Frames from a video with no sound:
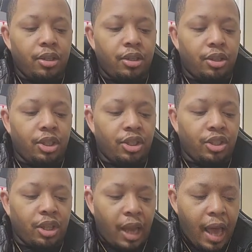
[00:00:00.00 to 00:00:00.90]
these
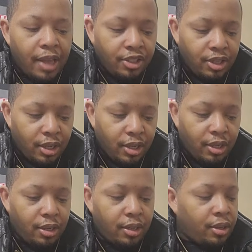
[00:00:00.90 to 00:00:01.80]

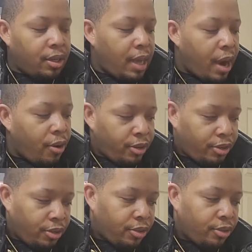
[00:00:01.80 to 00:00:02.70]
classic
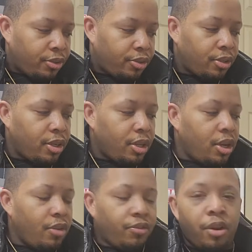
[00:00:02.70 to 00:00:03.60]
characters
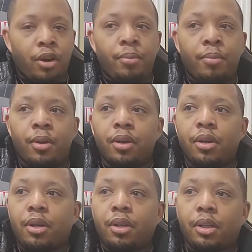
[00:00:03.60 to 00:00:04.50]
from,
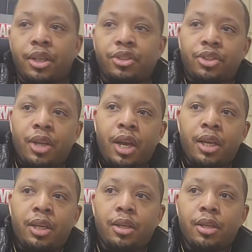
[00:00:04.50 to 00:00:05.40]
let's
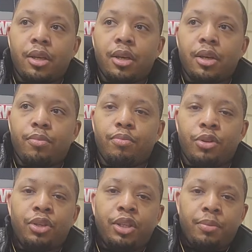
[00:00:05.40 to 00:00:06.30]
say,
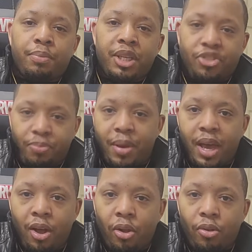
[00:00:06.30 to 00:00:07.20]
Beauty and the Beast,
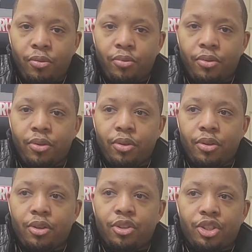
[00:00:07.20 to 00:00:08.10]
Belle.
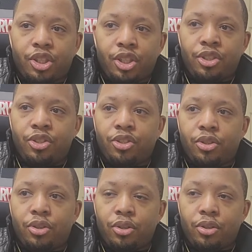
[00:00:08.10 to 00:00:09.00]

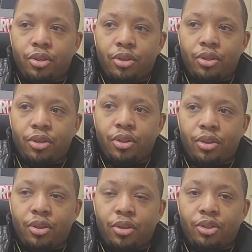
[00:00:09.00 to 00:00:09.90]
She's
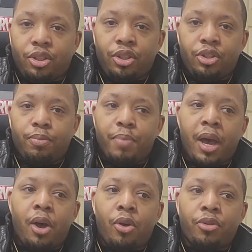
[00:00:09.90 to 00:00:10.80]
she's
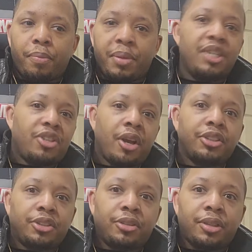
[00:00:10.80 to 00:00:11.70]
Belle the Beast
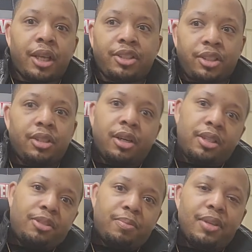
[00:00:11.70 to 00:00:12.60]
Hunter, like she
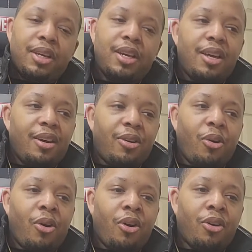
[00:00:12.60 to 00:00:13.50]
hunts,
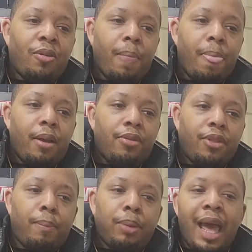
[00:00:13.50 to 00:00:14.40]
or
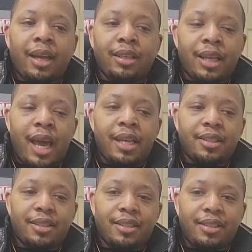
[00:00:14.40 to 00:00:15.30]
the Black Knight